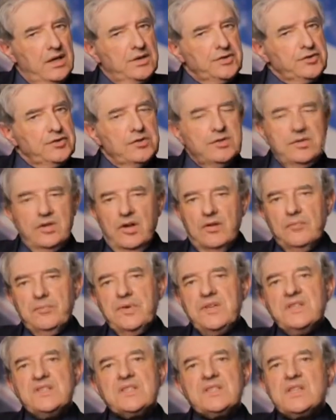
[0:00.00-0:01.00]
should not
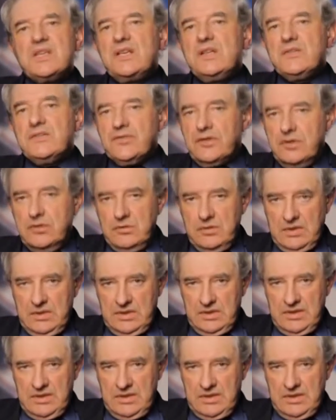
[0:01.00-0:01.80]
be see through.